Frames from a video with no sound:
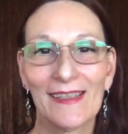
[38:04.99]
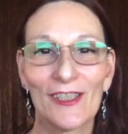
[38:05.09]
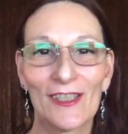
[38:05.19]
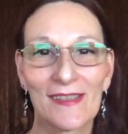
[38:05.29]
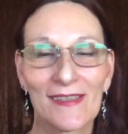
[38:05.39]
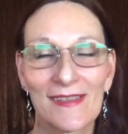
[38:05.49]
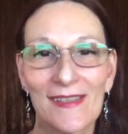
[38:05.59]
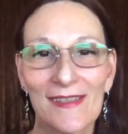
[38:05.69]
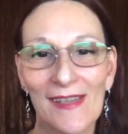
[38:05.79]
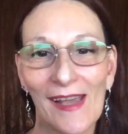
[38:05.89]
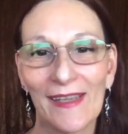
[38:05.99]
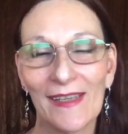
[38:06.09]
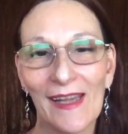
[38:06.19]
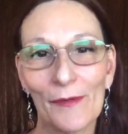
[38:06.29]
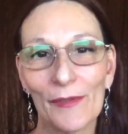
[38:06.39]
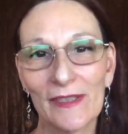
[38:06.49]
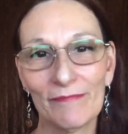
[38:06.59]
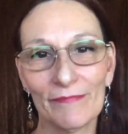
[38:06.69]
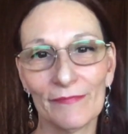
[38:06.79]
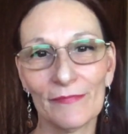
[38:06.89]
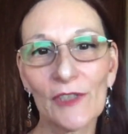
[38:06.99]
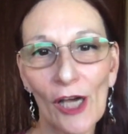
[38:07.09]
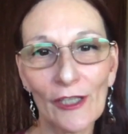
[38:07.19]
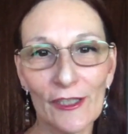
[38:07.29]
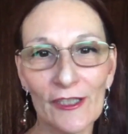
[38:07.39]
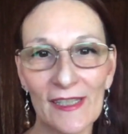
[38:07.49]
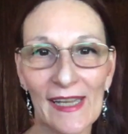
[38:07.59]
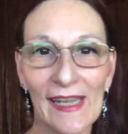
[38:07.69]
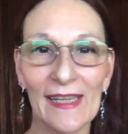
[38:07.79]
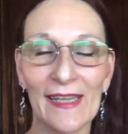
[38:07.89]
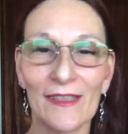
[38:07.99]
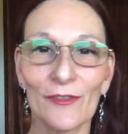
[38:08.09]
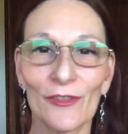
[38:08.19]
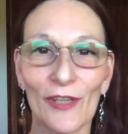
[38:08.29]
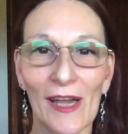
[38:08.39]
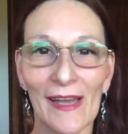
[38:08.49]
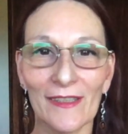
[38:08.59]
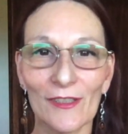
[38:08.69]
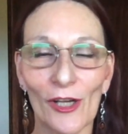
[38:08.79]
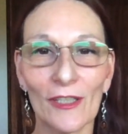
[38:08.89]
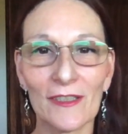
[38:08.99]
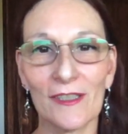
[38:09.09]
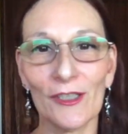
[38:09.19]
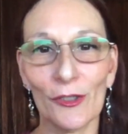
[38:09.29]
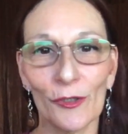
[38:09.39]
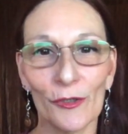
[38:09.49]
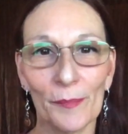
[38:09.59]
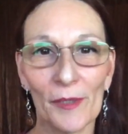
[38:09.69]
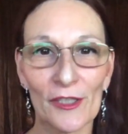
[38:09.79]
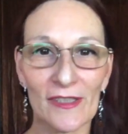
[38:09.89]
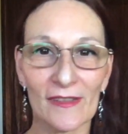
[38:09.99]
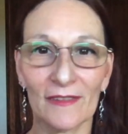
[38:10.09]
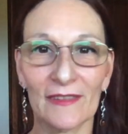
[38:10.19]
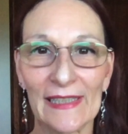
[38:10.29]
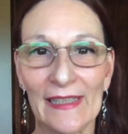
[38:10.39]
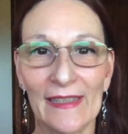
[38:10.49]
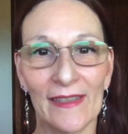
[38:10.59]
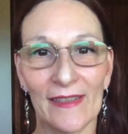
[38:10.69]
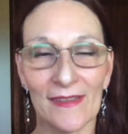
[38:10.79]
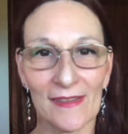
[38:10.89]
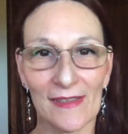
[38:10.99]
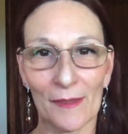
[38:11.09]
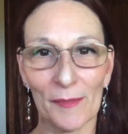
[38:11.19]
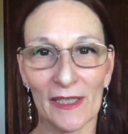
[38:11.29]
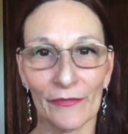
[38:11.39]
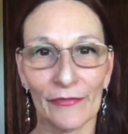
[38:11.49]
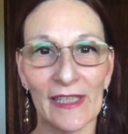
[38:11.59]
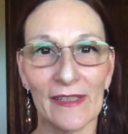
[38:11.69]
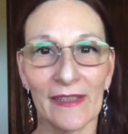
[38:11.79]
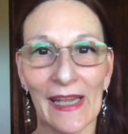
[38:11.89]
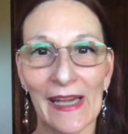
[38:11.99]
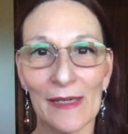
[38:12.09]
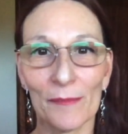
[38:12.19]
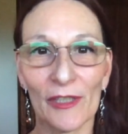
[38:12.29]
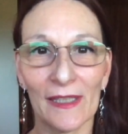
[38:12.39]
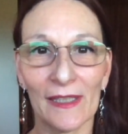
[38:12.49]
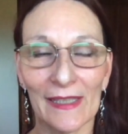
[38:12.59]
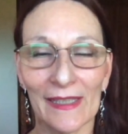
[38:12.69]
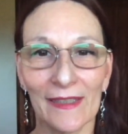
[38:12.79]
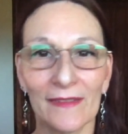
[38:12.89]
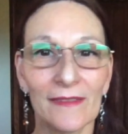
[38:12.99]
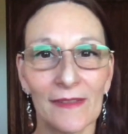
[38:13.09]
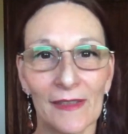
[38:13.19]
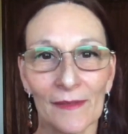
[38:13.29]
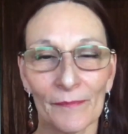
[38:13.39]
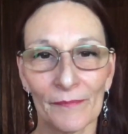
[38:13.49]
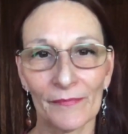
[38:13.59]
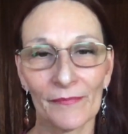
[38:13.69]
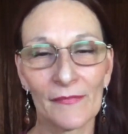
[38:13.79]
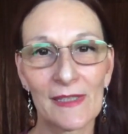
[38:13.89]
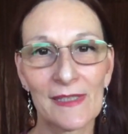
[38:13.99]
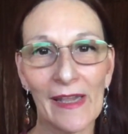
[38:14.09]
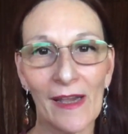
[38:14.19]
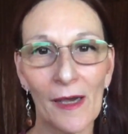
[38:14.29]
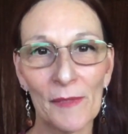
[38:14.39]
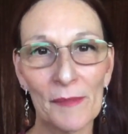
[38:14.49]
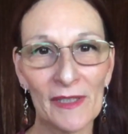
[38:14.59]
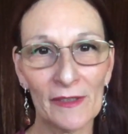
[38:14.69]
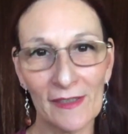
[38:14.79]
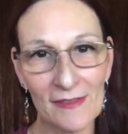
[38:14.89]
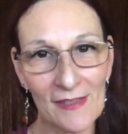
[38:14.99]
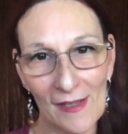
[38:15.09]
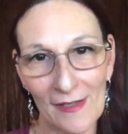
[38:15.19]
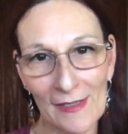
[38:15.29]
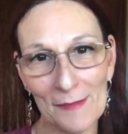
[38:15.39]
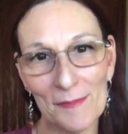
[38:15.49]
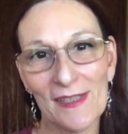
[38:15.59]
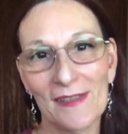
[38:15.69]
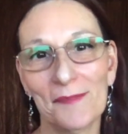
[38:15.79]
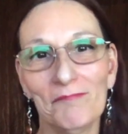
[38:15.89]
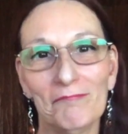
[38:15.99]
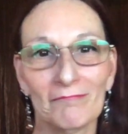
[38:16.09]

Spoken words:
just decided I would talk to you today and try to talk to you personally instead of being afraid of the camera and say a million times. And